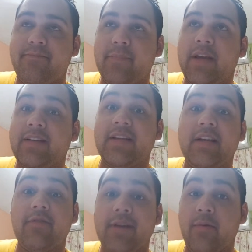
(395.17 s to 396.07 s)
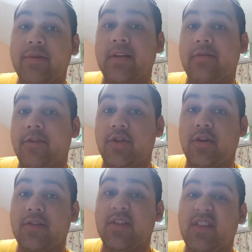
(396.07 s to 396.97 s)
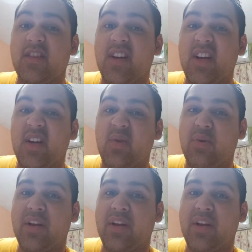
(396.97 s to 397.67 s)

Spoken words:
the itinerary that was sent for Johnson would